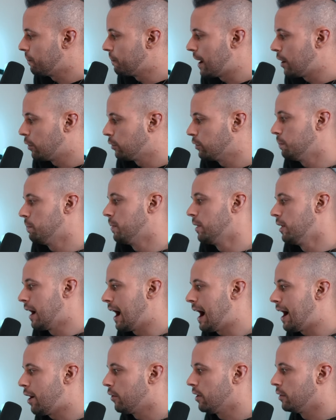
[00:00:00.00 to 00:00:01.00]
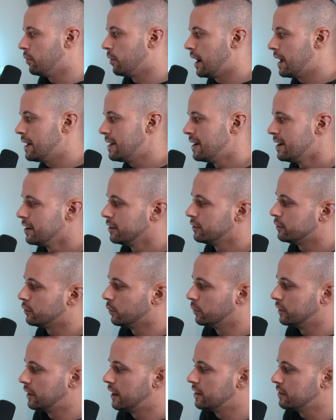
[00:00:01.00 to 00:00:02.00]
amount per hour, right?
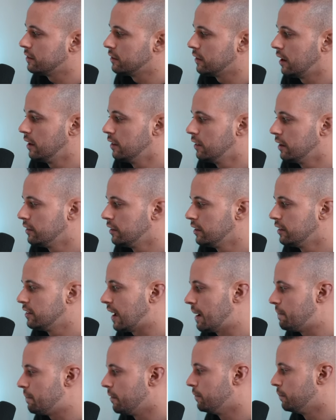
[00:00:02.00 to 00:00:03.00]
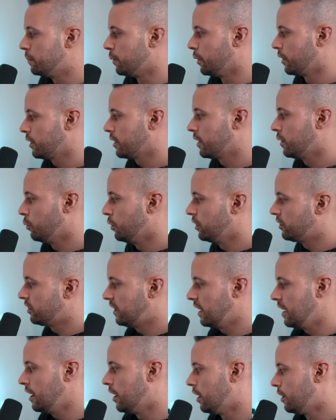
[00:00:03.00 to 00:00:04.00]
So there's another type of book which
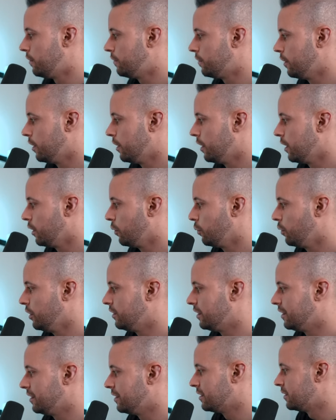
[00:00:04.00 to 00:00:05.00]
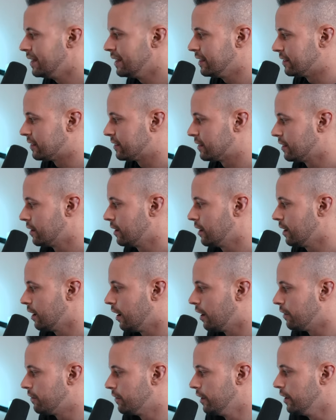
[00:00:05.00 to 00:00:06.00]
they offer, which is this
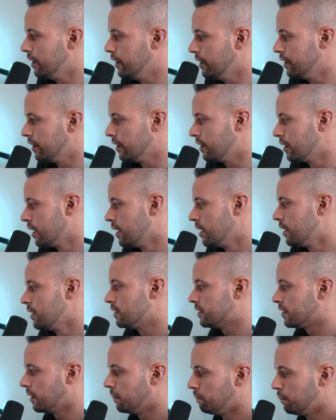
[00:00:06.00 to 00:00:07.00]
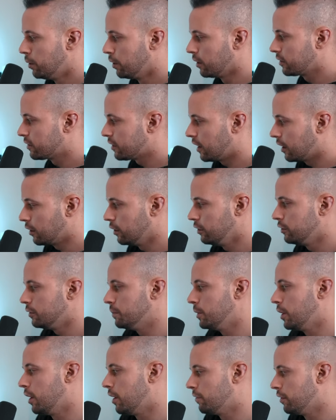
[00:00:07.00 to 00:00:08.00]
offer here. Some books are going to
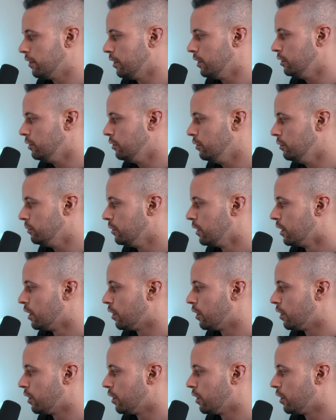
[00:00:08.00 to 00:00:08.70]
be offering you